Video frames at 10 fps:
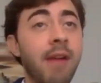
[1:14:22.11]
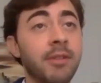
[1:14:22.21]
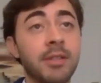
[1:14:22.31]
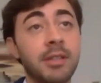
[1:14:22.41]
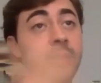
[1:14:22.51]

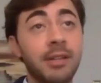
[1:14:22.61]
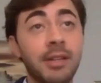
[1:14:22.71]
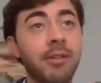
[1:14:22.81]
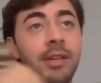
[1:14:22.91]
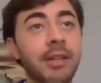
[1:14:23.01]
conference, and
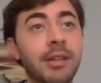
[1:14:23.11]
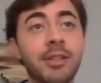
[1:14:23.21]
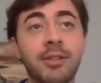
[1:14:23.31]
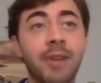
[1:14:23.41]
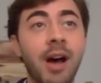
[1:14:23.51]
you know, he,
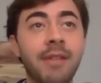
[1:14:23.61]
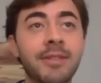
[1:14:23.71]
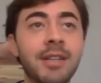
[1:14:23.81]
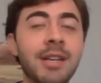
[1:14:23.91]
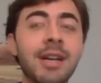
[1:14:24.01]
he survived.